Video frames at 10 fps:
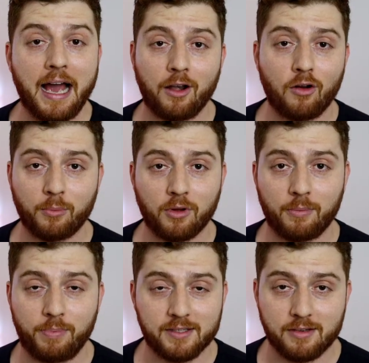I know I'm
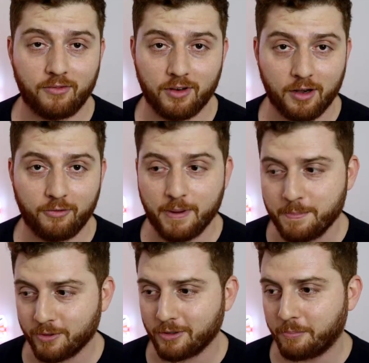gonna piss off a lot of
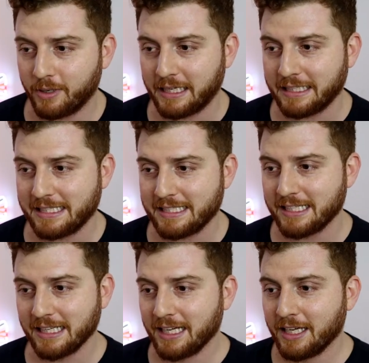people, but
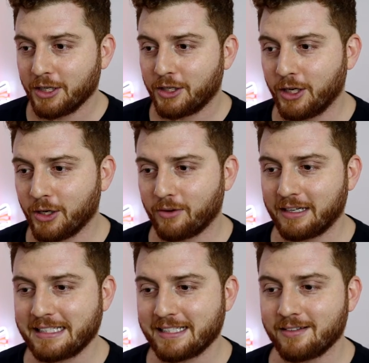you know,
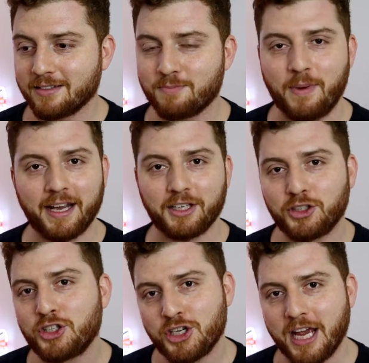since my
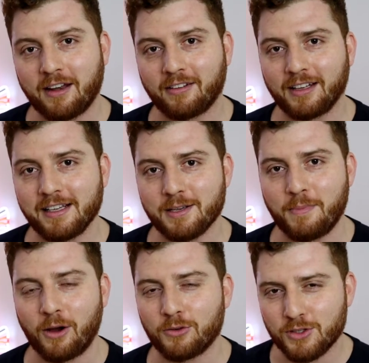channel is
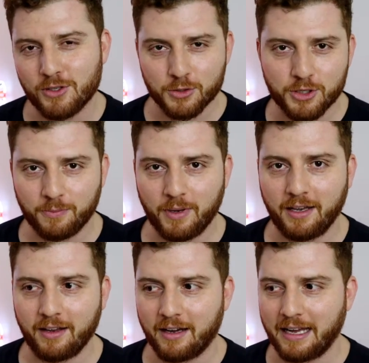about social
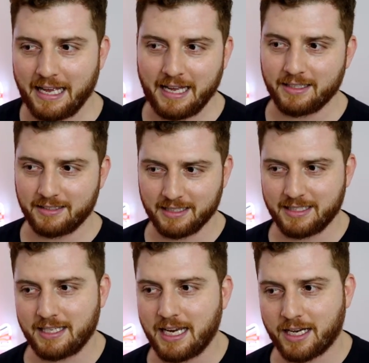media and the
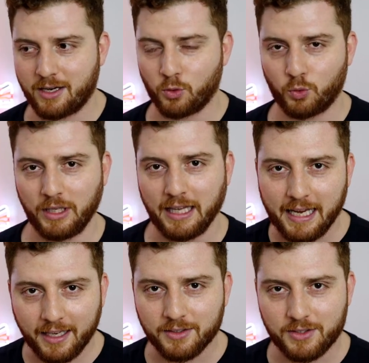tech
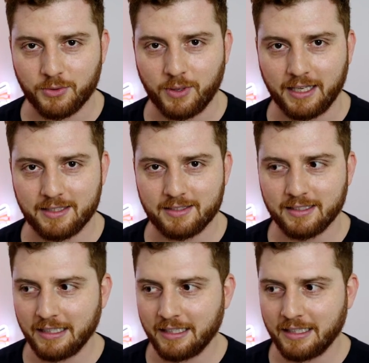related to it,